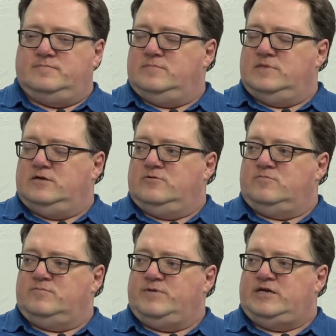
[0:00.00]
you know
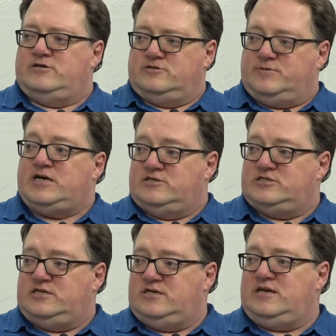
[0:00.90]
because because
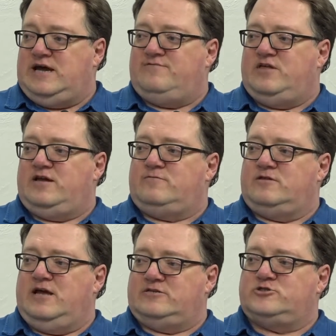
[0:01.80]
he did have
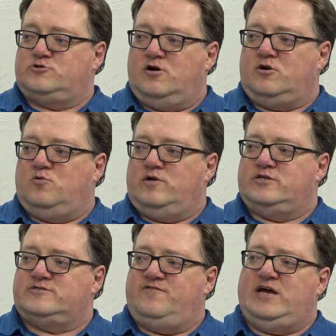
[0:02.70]
that that struggle with
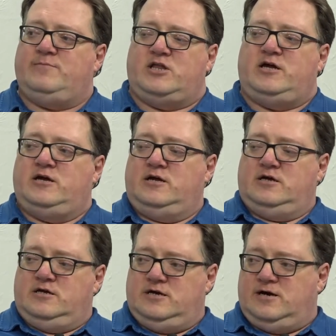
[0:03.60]
his family.
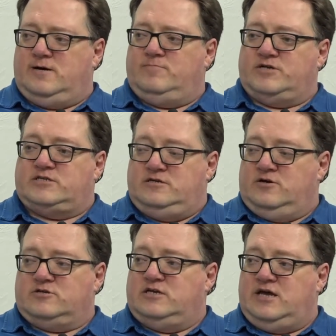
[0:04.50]
Um, but you
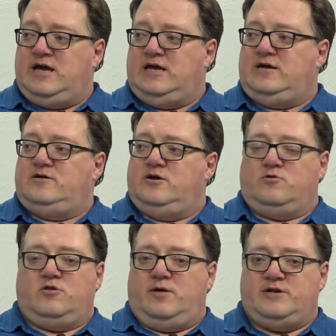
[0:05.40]
know, today, you
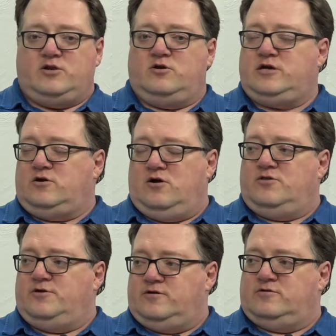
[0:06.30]
know, I mean, look at all
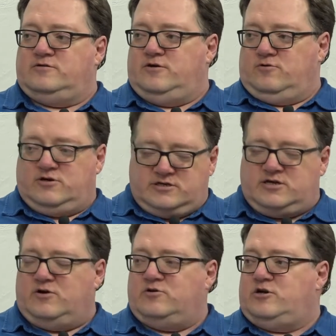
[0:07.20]
the, you know, look at
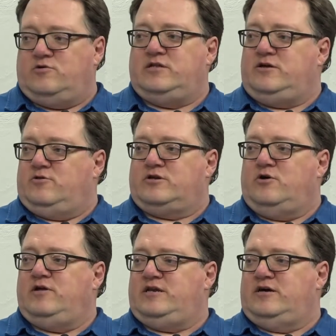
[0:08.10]
Tony, you know, the
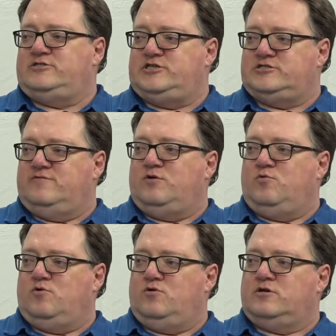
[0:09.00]
Tony Dungies of the
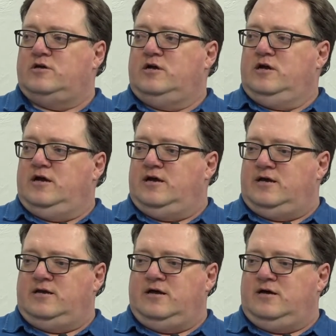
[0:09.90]
world. Right.
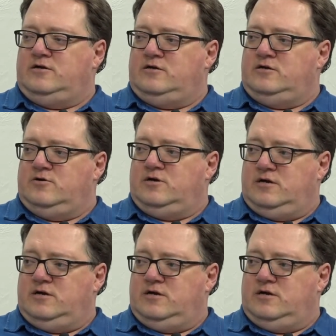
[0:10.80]
And, uh, and there was another know. one